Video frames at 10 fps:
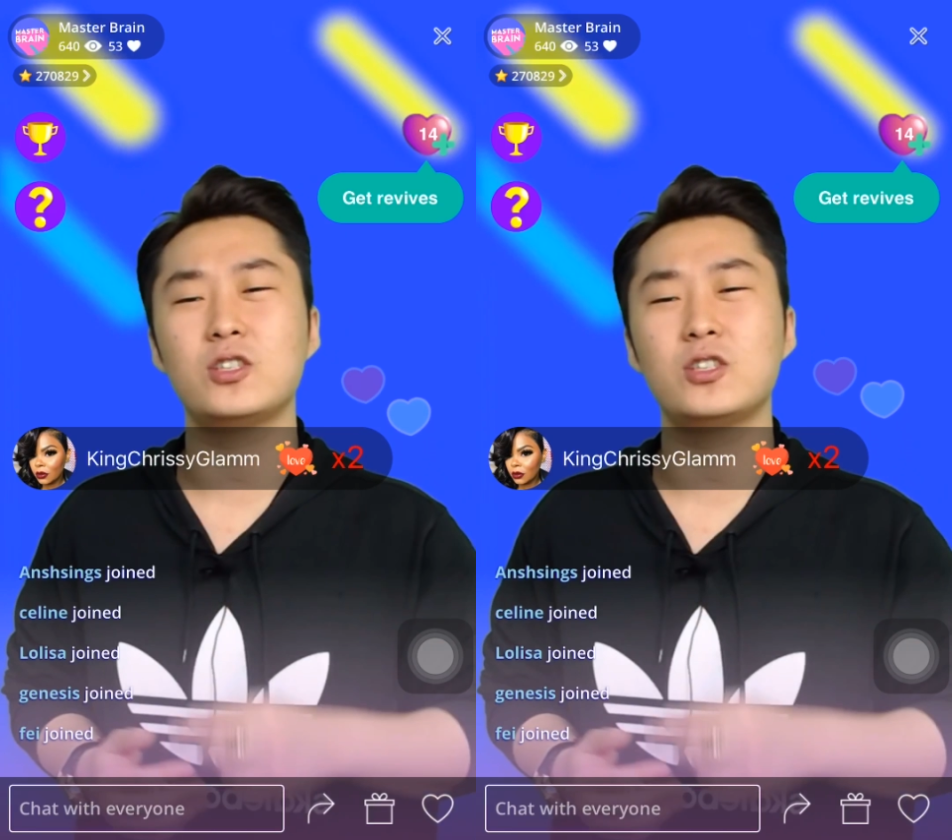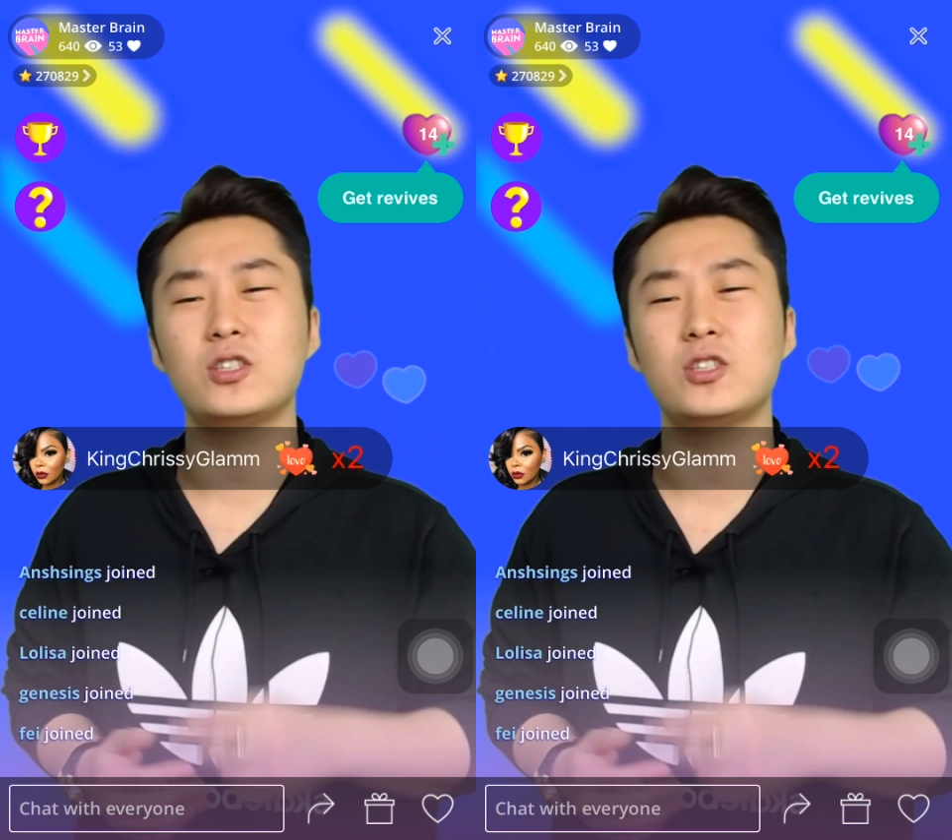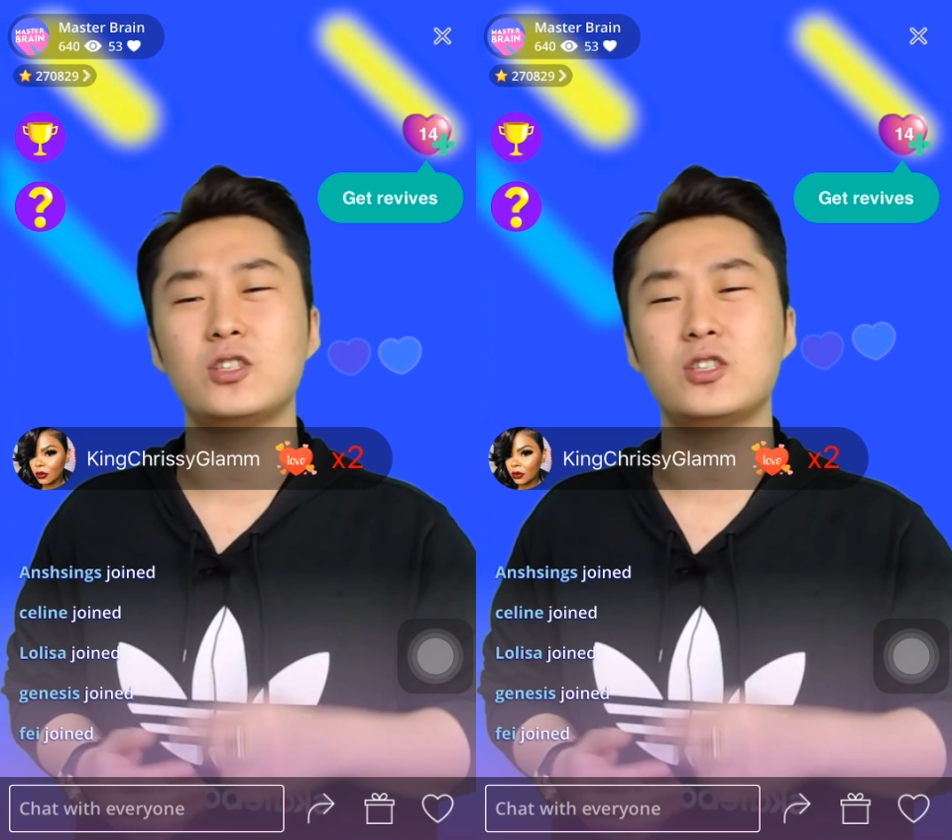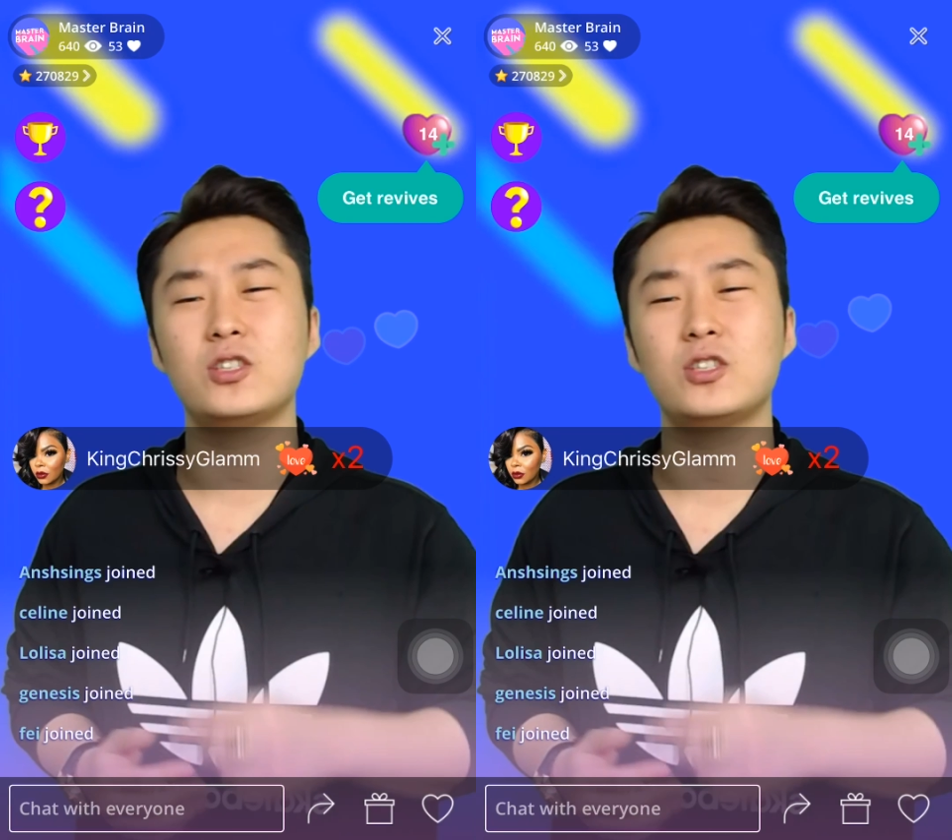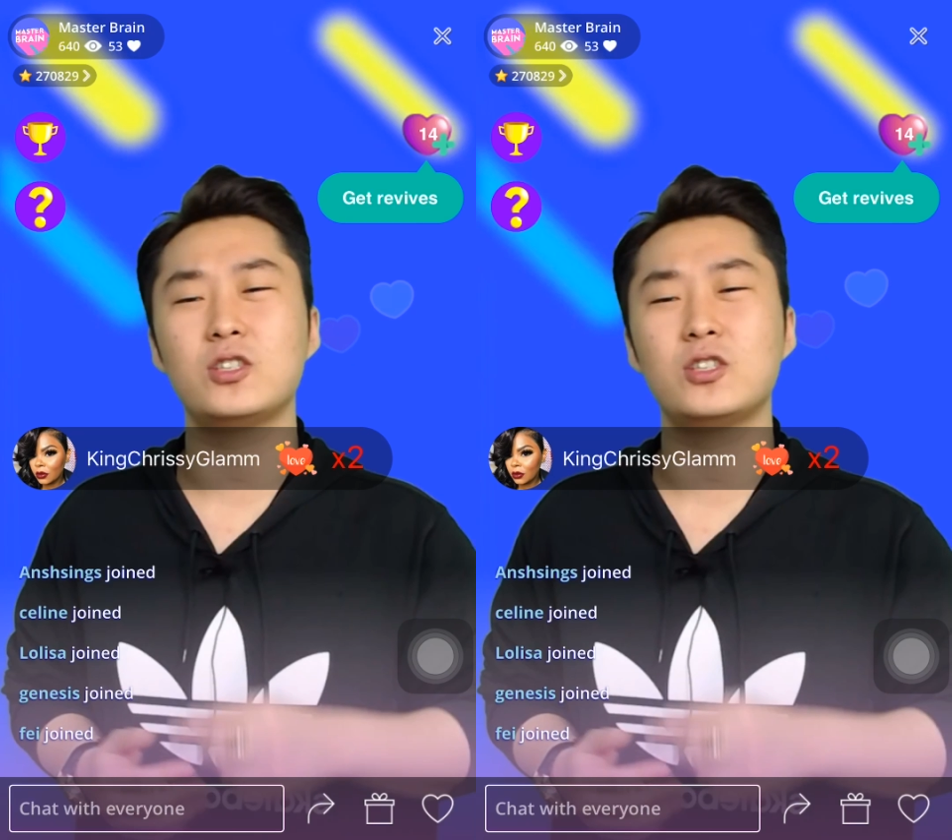school
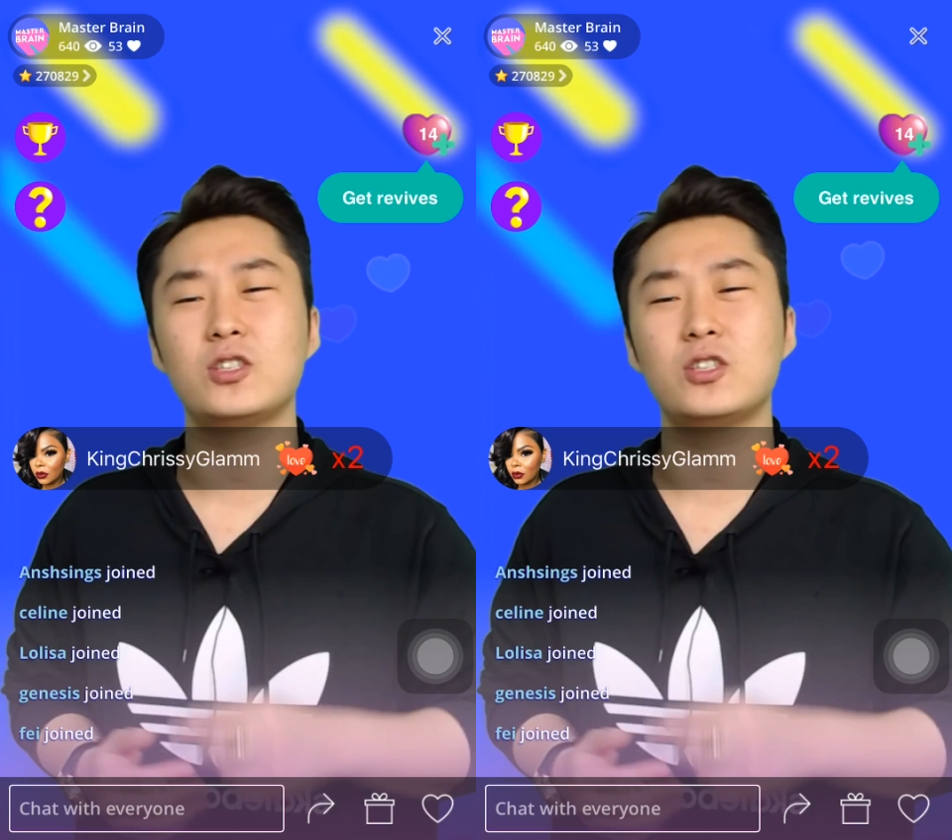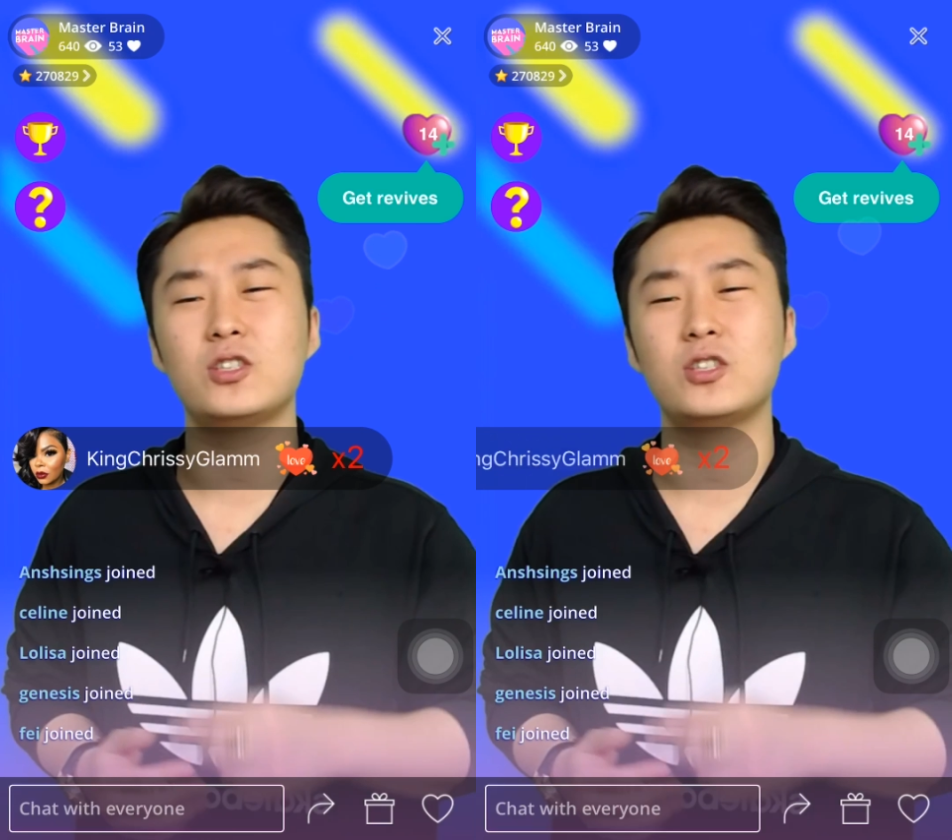days.